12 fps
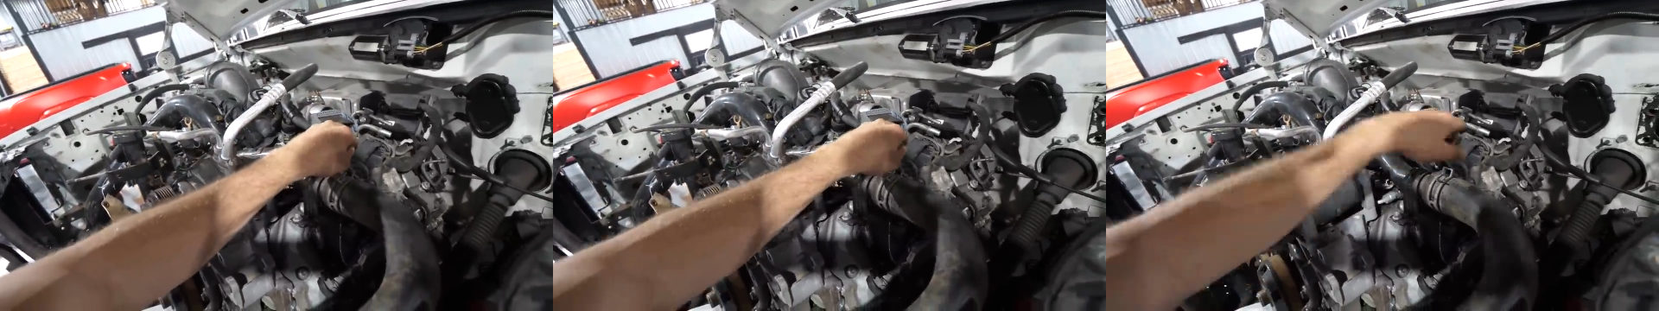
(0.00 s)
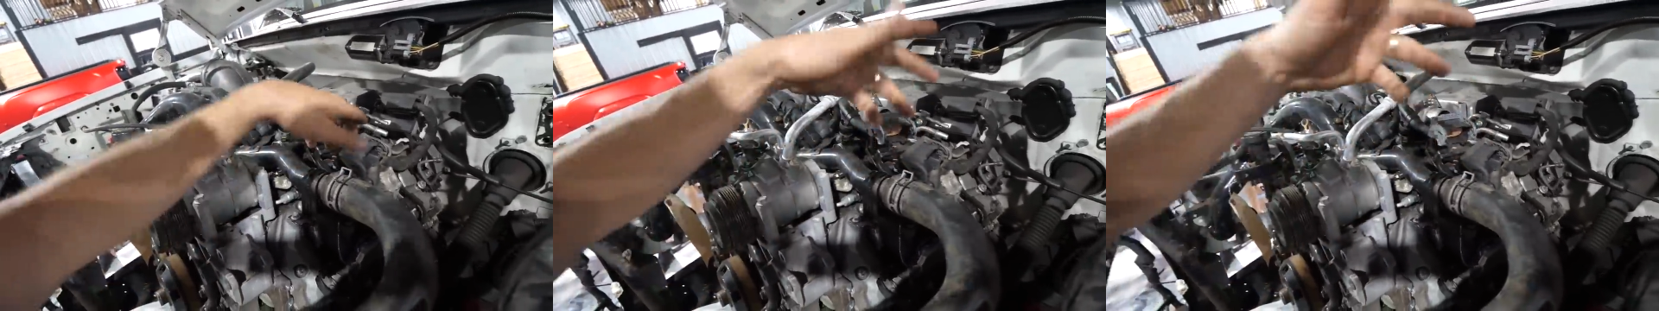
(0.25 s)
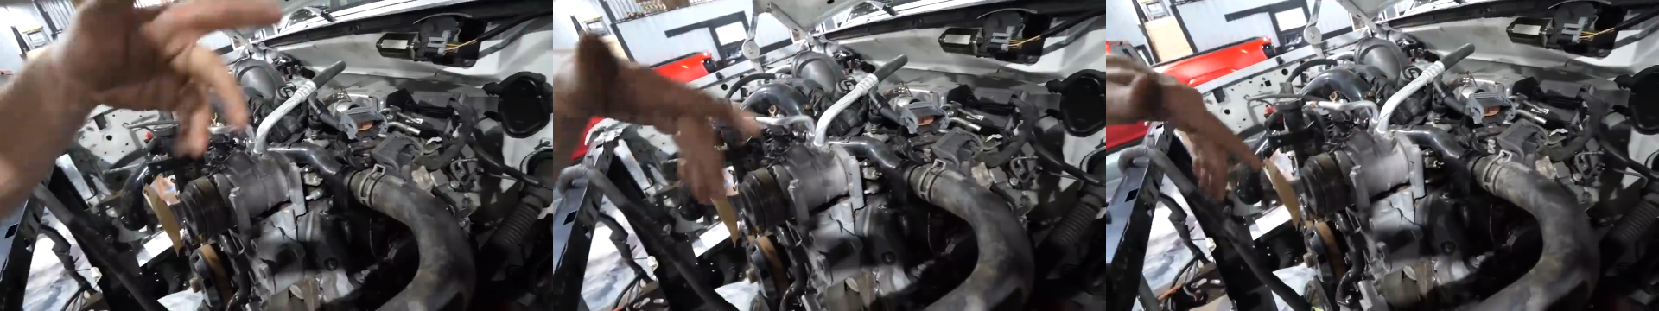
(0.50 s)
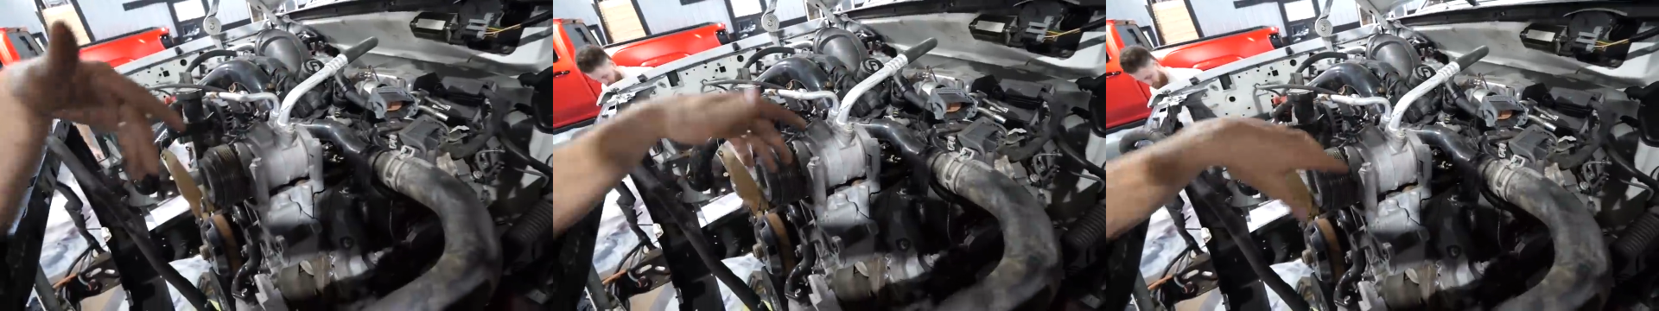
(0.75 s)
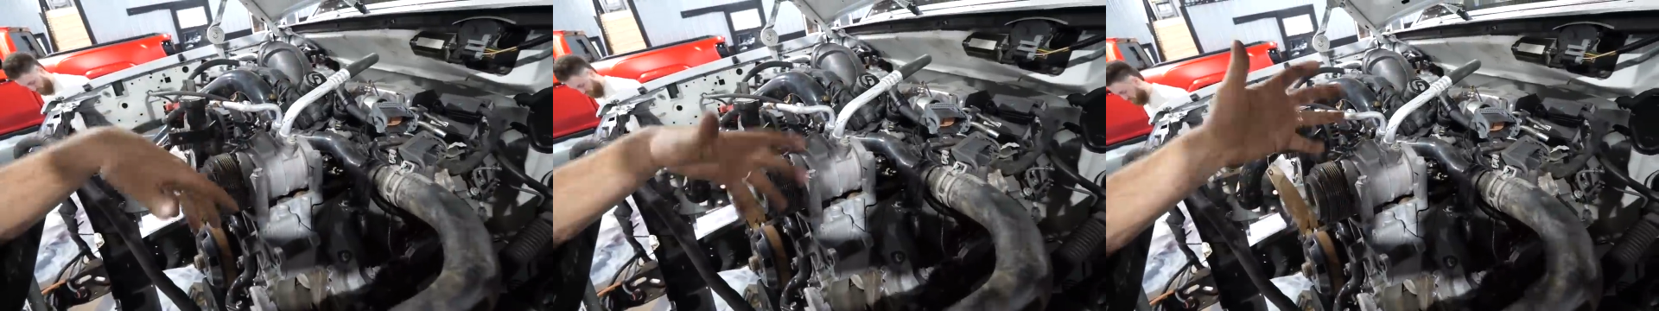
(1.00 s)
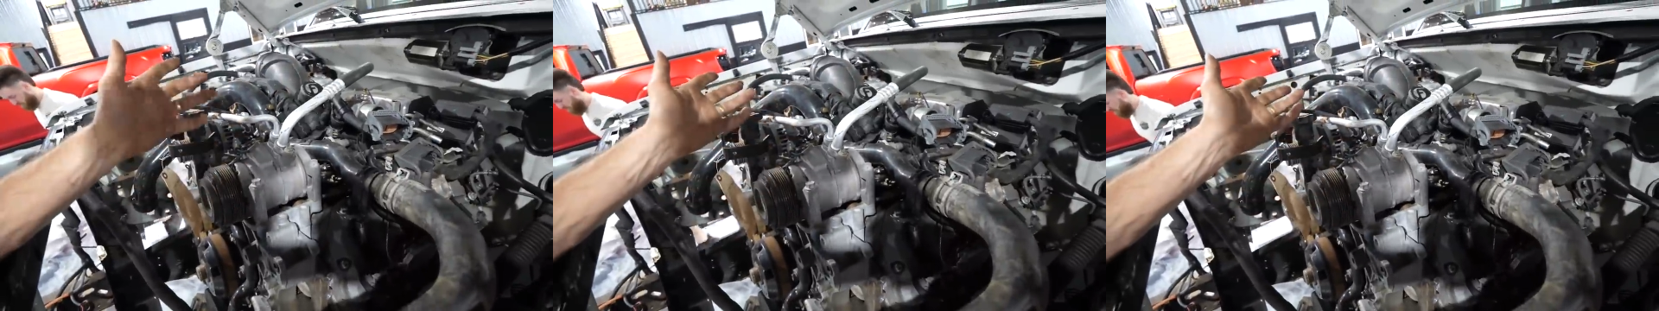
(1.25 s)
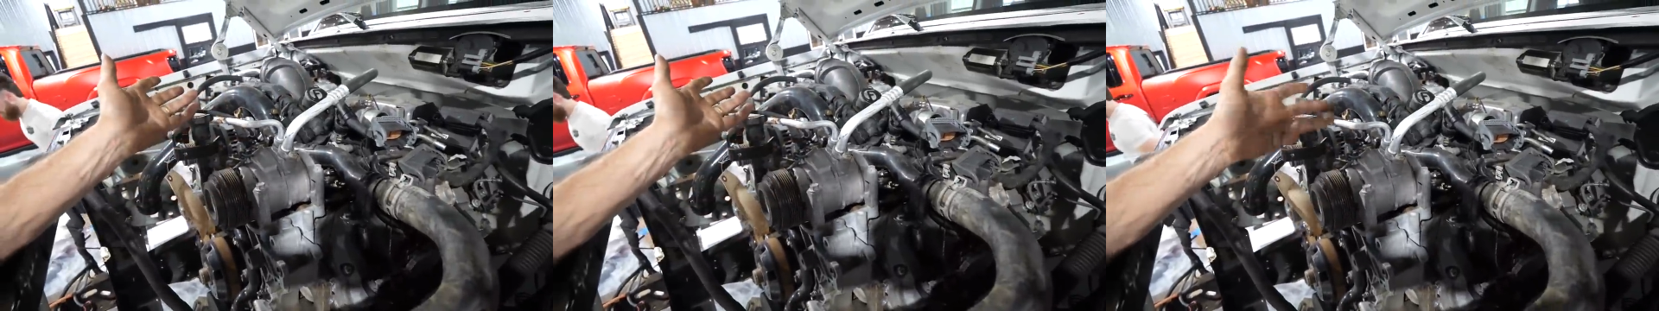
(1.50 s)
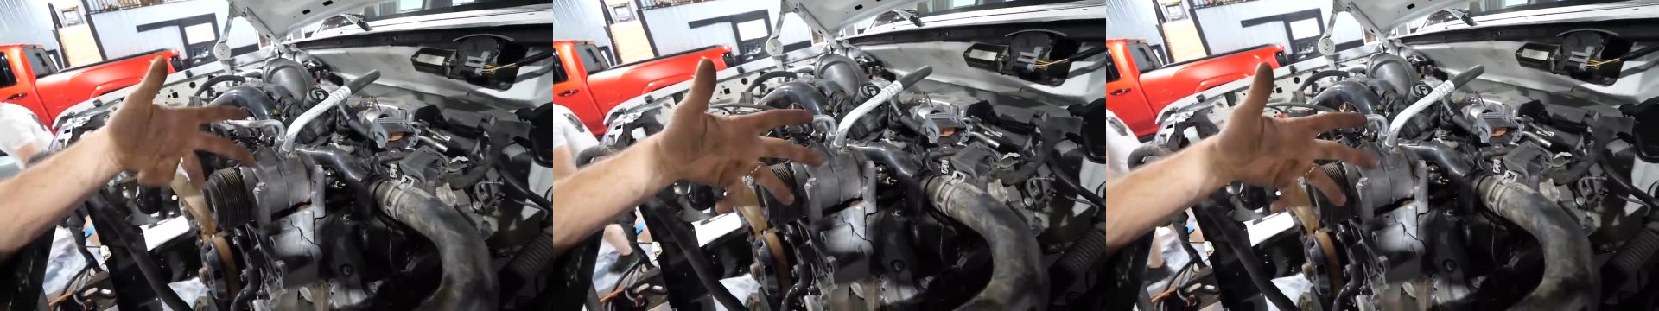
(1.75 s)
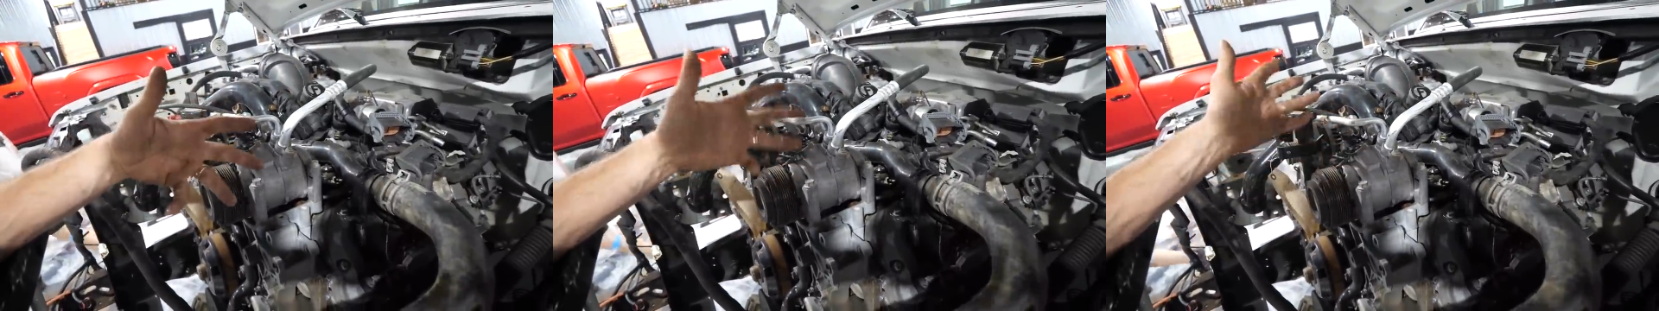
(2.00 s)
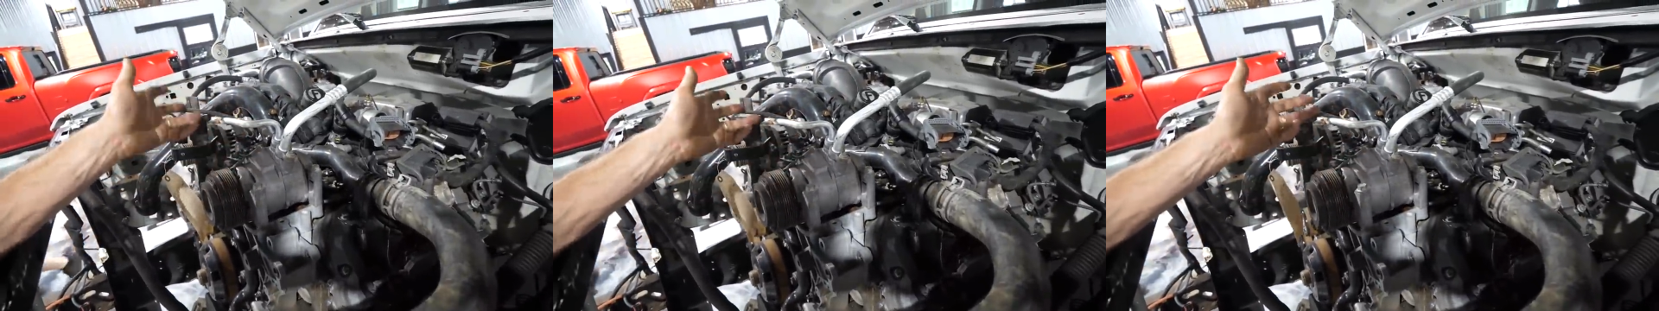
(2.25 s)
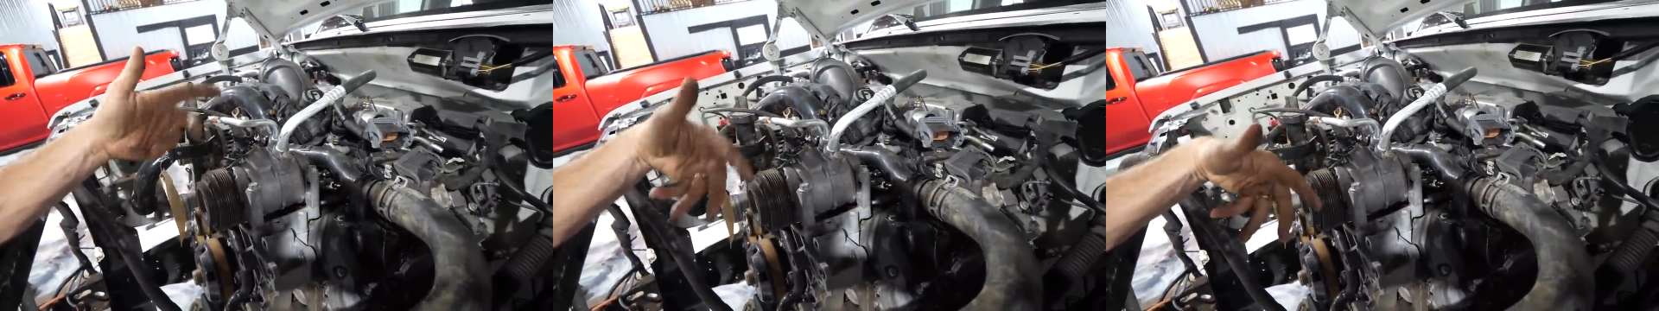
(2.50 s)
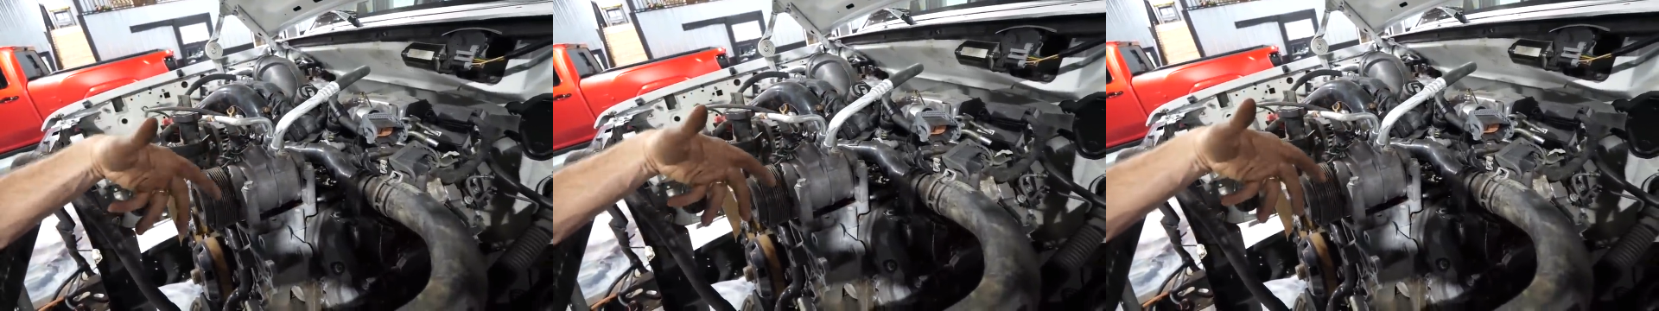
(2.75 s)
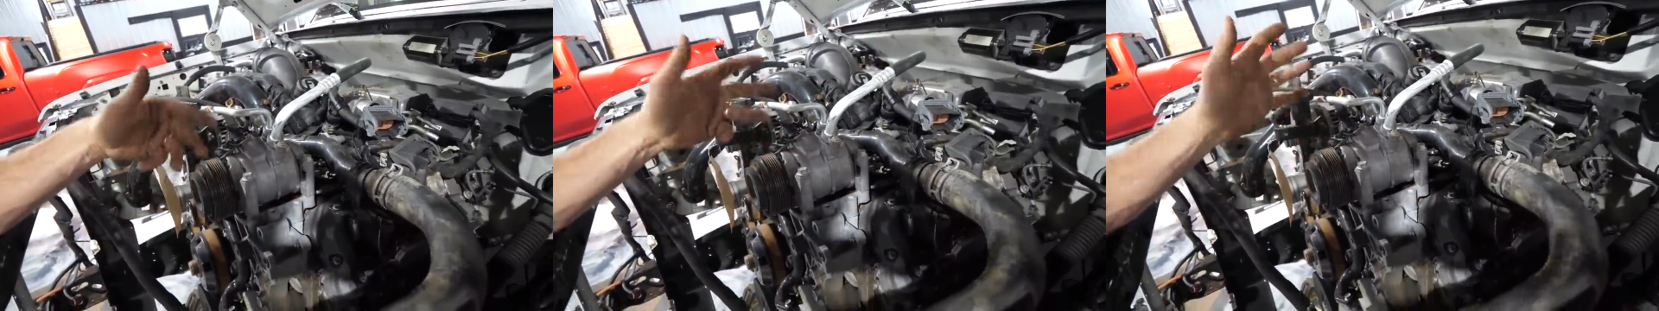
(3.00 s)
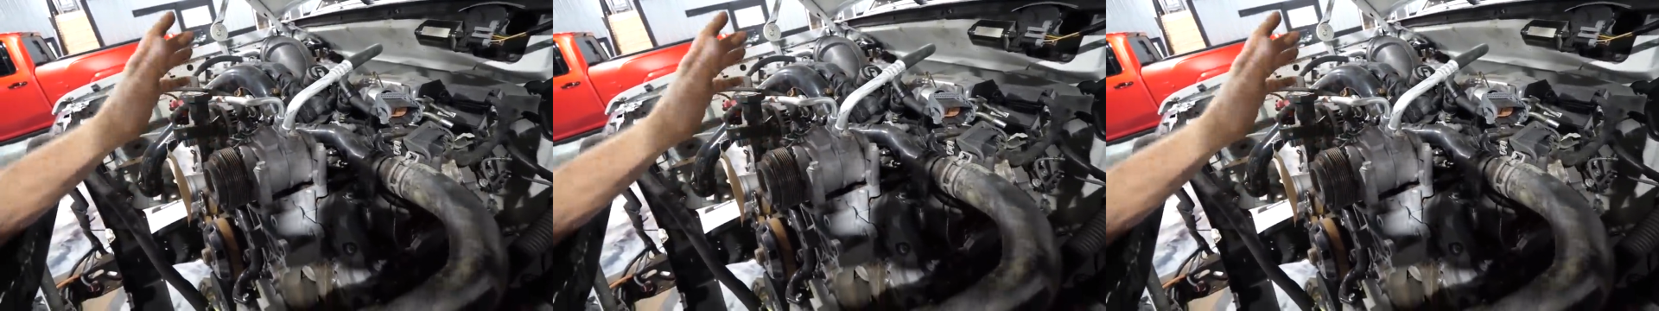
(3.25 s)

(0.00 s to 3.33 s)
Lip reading: No face is visible, so there are no lips to read.